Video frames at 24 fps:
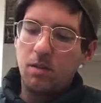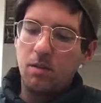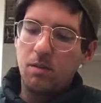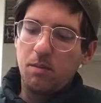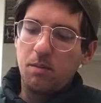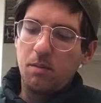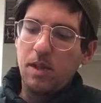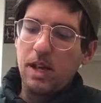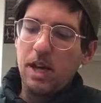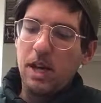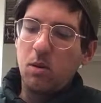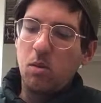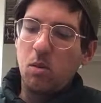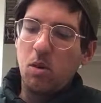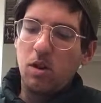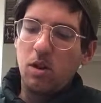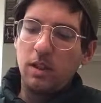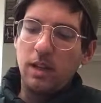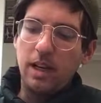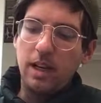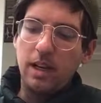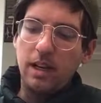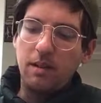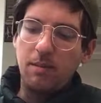black
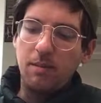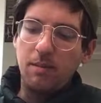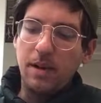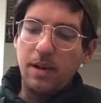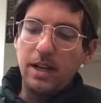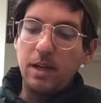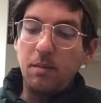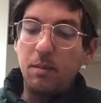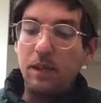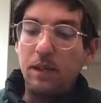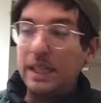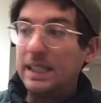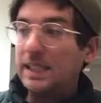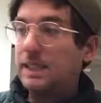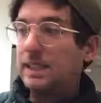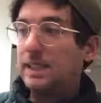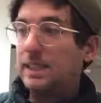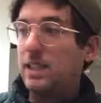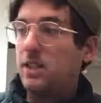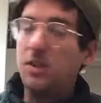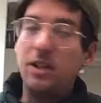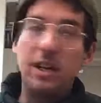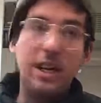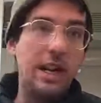walnut in many places
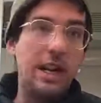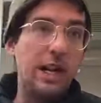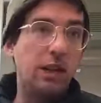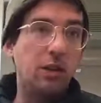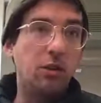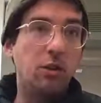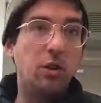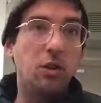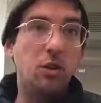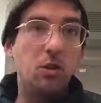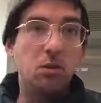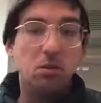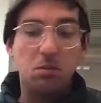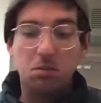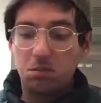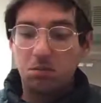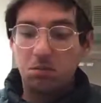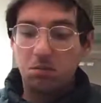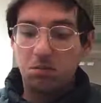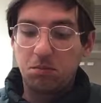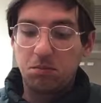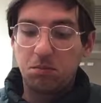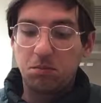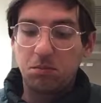that you can't grow
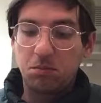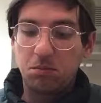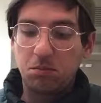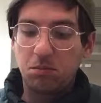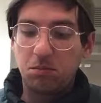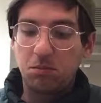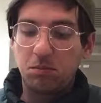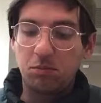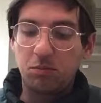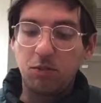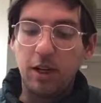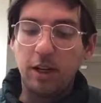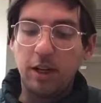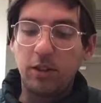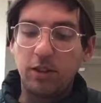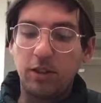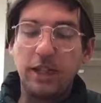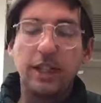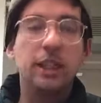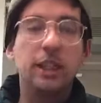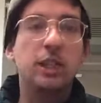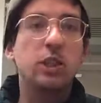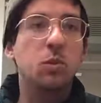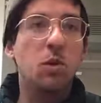regular
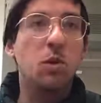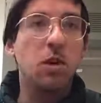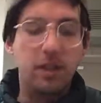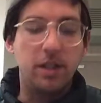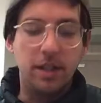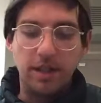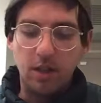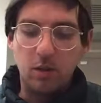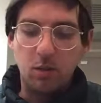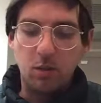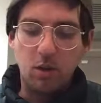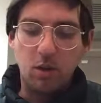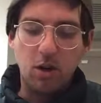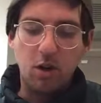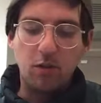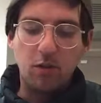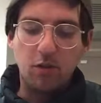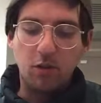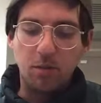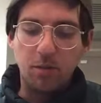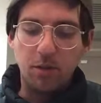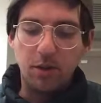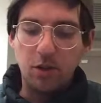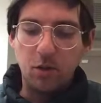English walnut that we're all
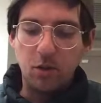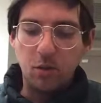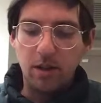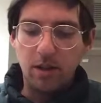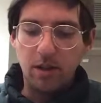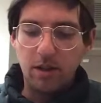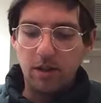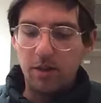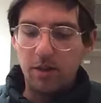familiar with.